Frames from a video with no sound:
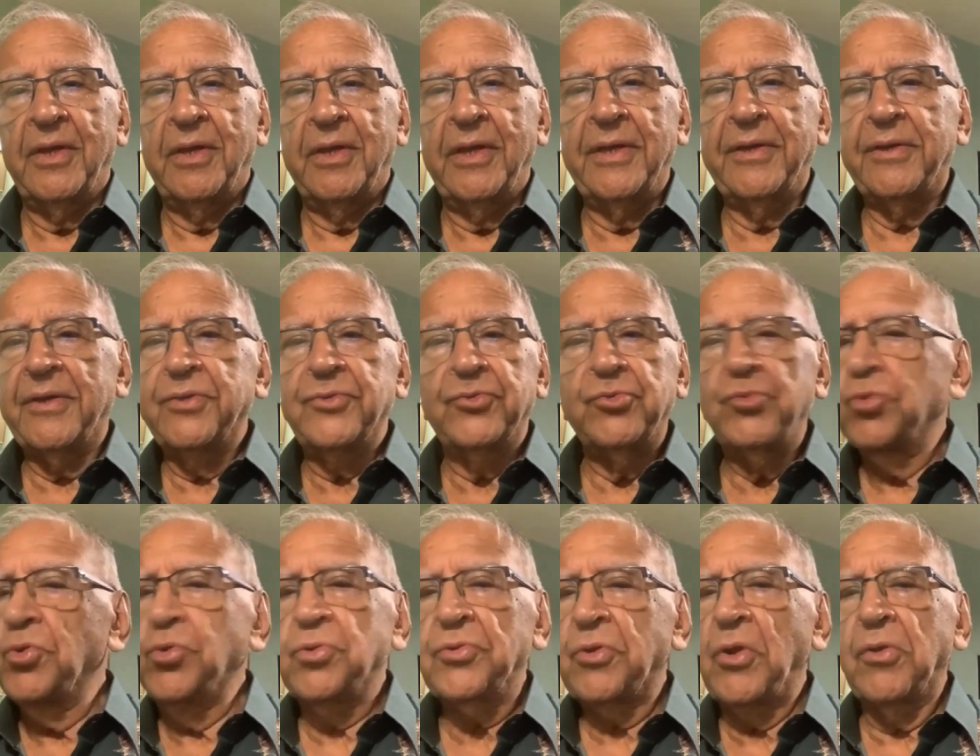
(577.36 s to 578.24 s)
It is
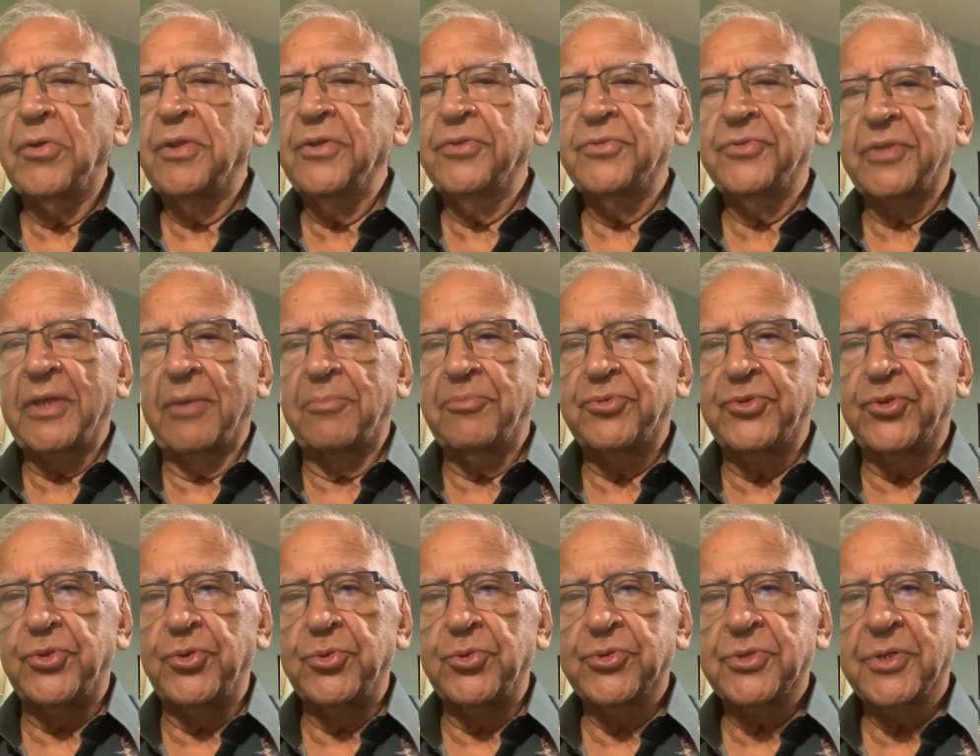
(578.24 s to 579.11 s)
no, not a
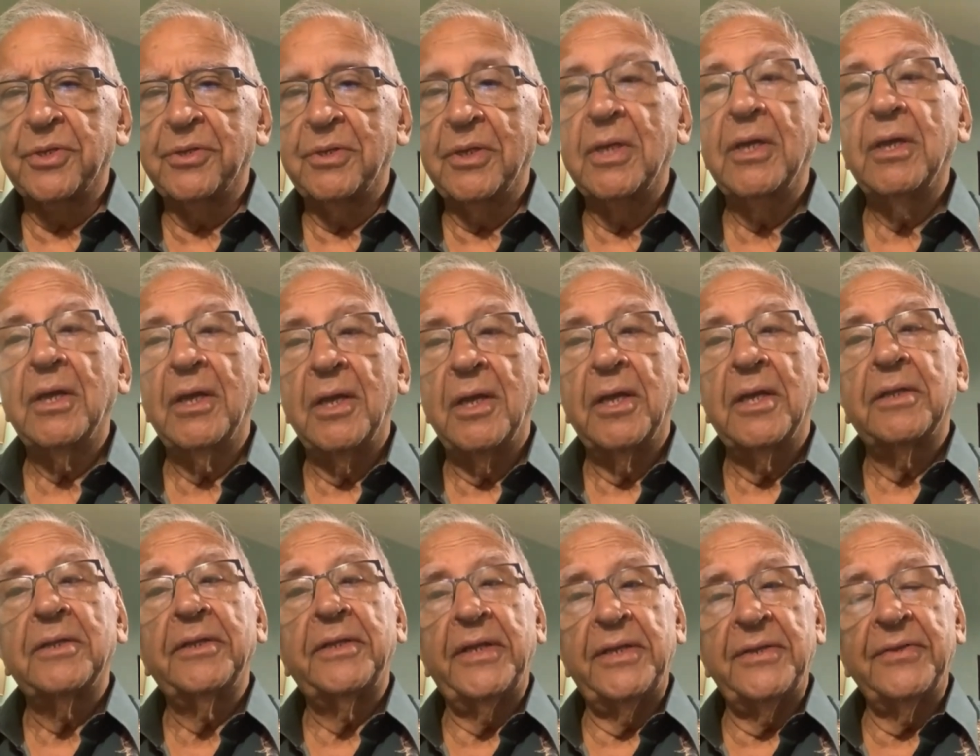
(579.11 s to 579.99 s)
substitution.
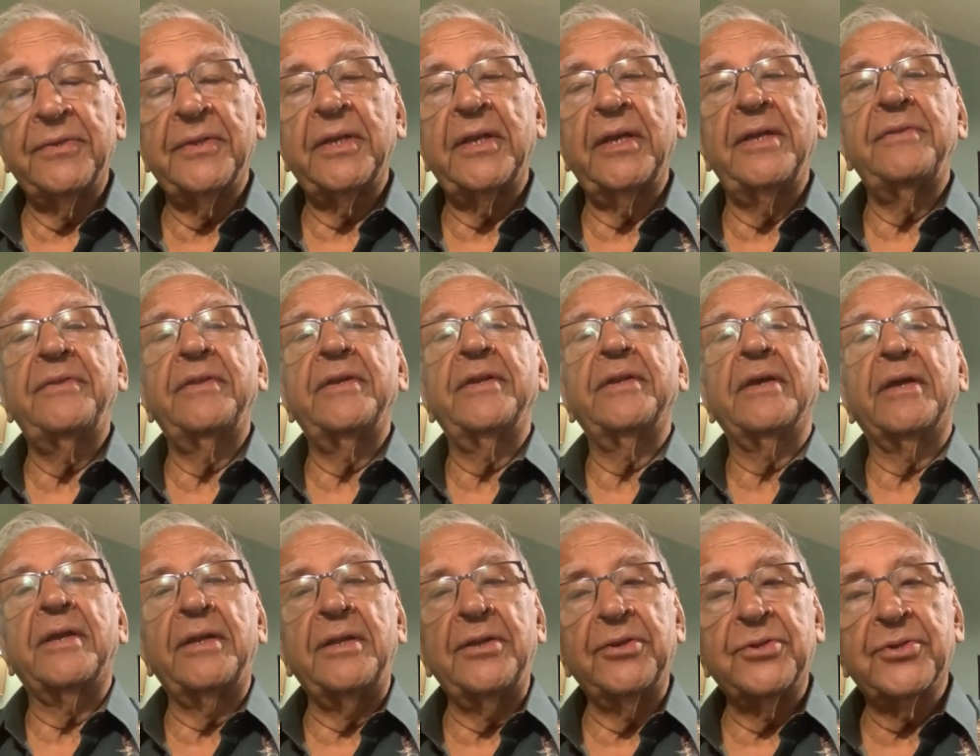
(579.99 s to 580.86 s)
This is an
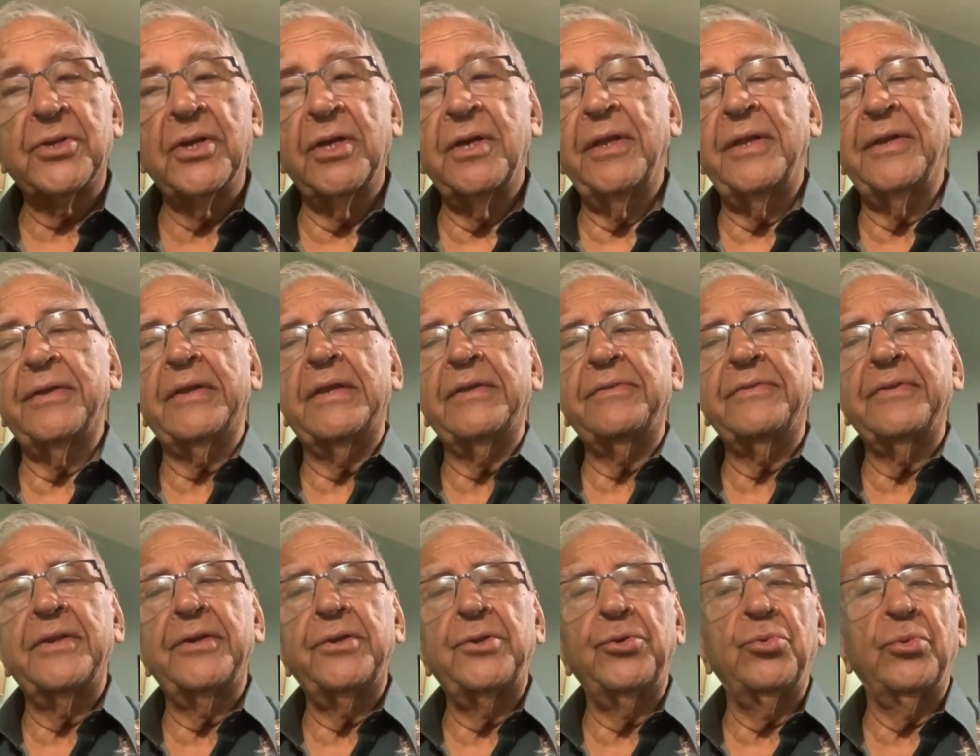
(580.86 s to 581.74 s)
addition. It
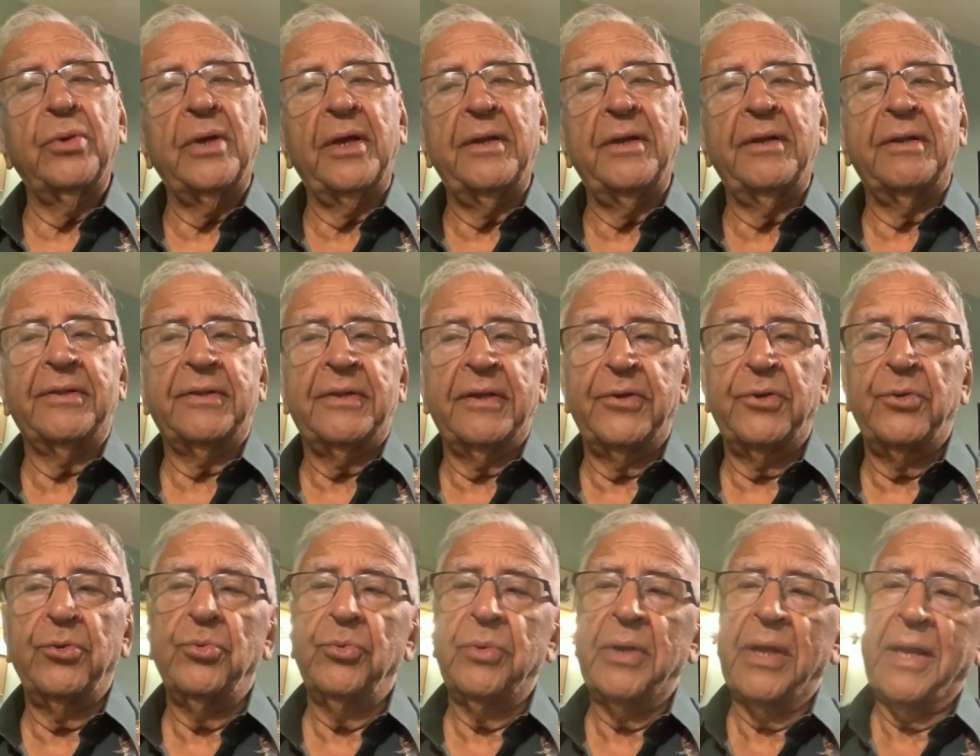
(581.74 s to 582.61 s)
gives a new, another
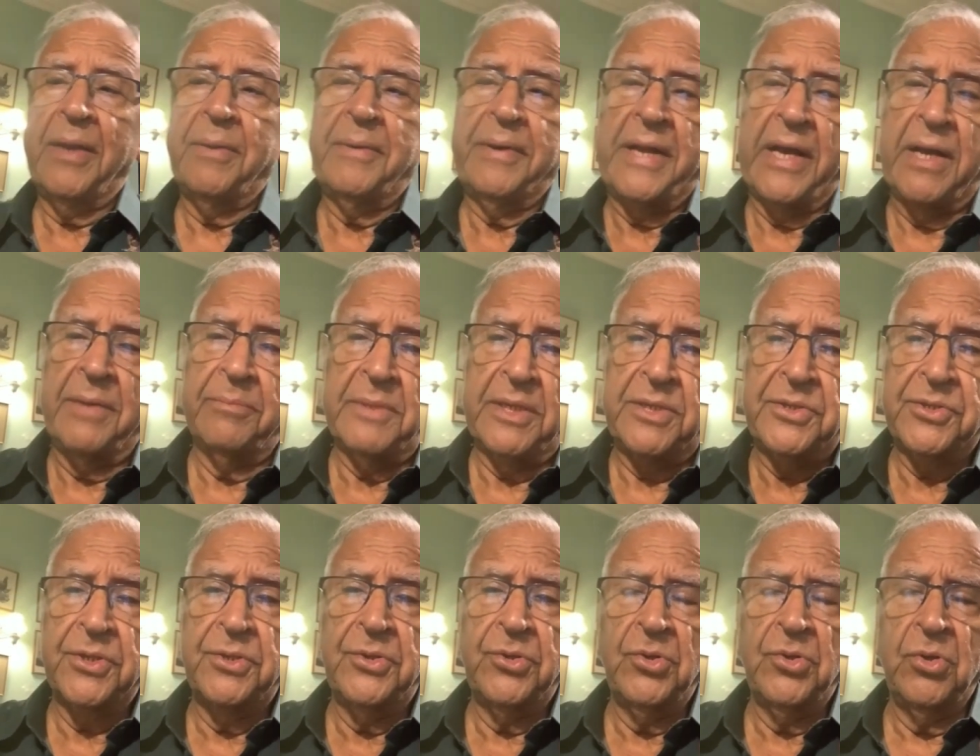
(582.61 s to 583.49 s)
new
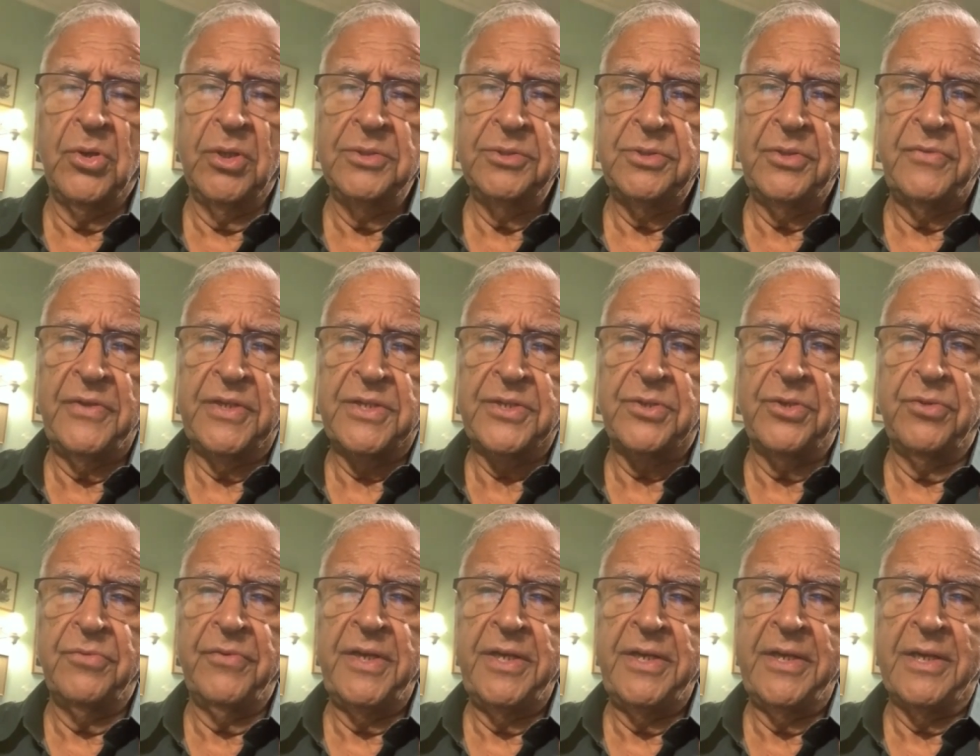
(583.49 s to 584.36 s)
dimension to
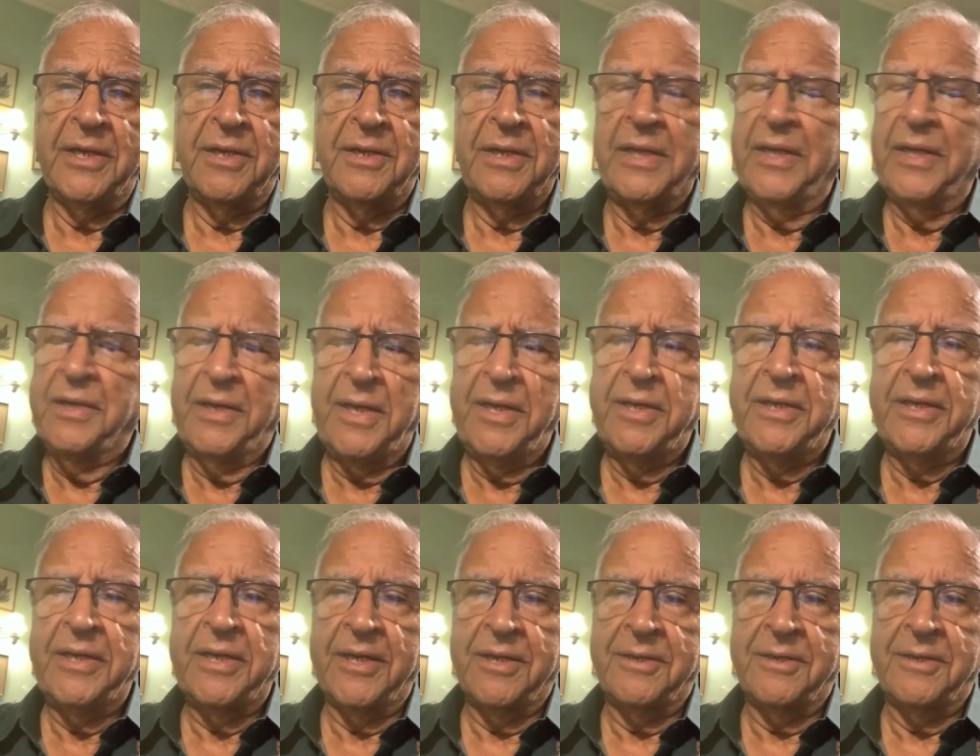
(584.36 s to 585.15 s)
conservation of India in India.